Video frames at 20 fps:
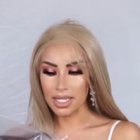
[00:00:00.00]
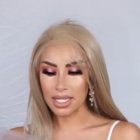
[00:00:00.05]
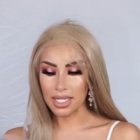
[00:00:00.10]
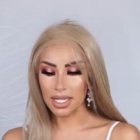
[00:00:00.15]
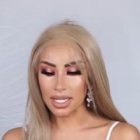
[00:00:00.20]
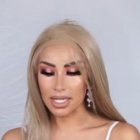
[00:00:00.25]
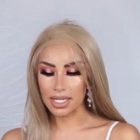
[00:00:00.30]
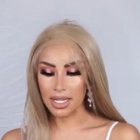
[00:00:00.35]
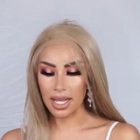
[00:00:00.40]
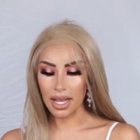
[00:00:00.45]

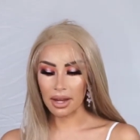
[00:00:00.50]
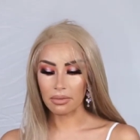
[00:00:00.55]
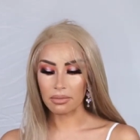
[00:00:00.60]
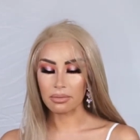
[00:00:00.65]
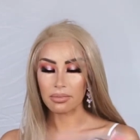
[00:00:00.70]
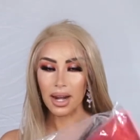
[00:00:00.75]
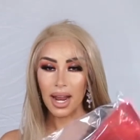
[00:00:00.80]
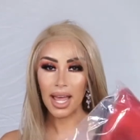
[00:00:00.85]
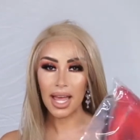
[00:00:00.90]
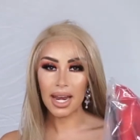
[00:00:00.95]
She's a
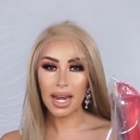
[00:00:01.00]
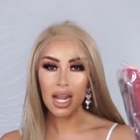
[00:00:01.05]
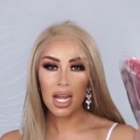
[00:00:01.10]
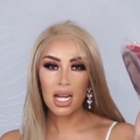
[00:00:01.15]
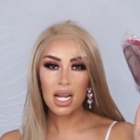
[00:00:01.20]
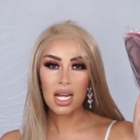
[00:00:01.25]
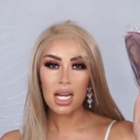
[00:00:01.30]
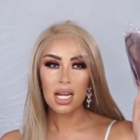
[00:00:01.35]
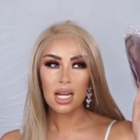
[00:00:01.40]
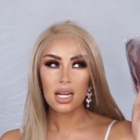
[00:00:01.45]

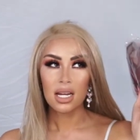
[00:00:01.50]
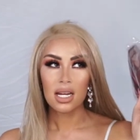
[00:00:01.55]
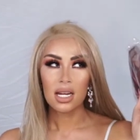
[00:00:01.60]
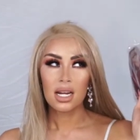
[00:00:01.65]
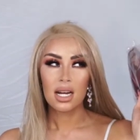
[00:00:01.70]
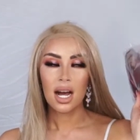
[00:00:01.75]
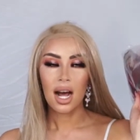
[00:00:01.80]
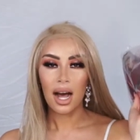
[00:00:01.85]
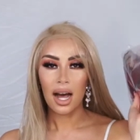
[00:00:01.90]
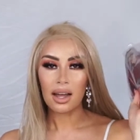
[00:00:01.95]
red
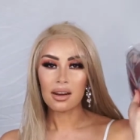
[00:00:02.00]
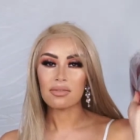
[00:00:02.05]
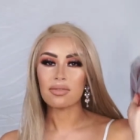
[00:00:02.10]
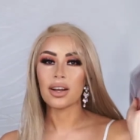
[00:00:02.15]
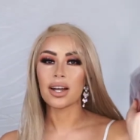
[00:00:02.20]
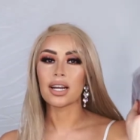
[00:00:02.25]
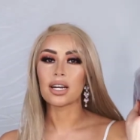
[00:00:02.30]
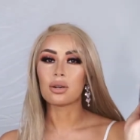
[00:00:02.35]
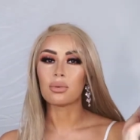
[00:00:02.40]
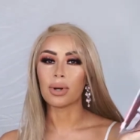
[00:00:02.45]
hot
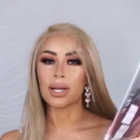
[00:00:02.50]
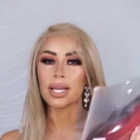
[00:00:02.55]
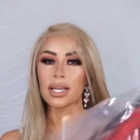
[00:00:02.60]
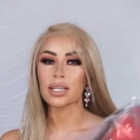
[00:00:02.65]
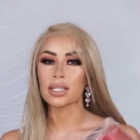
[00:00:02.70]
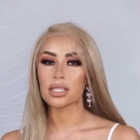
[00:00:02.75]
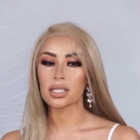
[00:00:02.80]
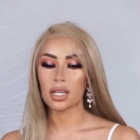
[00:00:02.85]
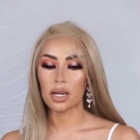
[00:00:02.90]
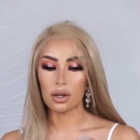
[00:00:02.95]
fire
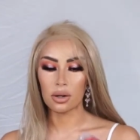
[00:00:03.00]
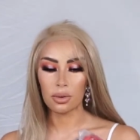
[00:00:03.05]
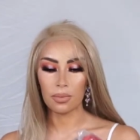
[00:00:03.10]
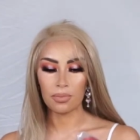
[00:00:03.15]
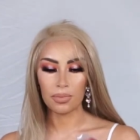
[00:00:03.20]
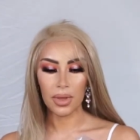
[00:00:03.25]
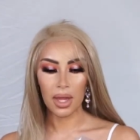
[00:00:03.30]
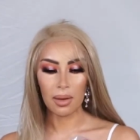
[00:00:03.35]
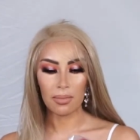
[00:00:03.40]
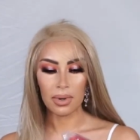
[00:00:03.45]
wig. So
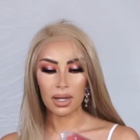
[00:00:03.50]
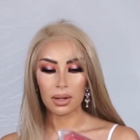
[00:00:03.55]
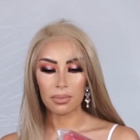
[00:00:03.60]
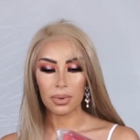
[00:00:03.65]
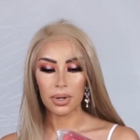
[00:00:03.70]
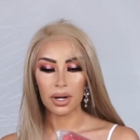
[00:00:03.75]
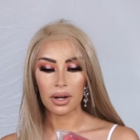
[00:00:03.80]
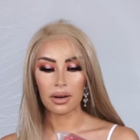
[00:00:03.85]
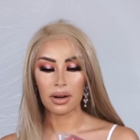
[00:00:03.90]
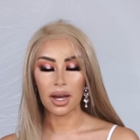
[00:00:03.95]
I'm going
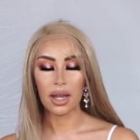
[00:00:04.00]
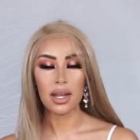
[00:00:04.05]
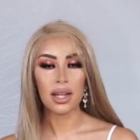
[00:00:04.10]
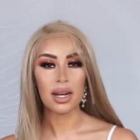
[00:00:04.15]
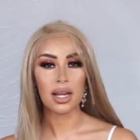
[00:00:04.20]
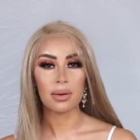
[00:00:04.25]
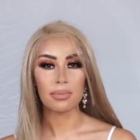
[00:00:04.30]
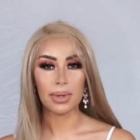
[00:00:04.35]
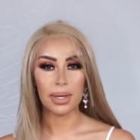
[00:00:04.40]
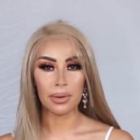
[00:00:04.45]
to put her on
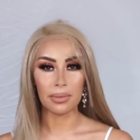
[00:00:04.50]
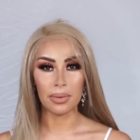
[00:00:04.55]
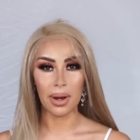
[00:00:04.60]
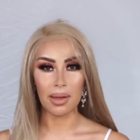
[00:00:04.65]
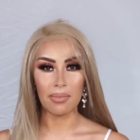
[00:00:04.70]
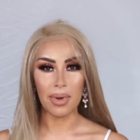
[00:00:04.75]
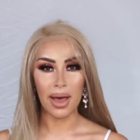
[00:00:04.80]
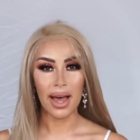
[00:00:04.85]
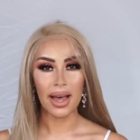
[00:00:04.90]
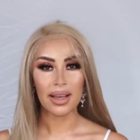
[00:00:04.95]
and I'll be
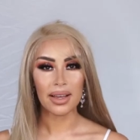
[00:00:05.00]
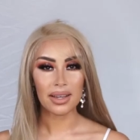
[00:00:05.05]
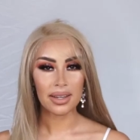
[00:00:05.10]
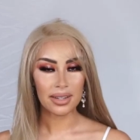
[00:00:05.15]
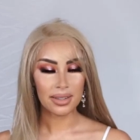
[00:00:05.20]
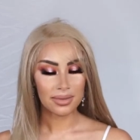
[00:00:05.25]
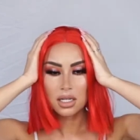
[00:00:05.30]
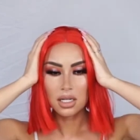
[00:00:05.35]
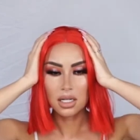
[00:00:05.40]
right back.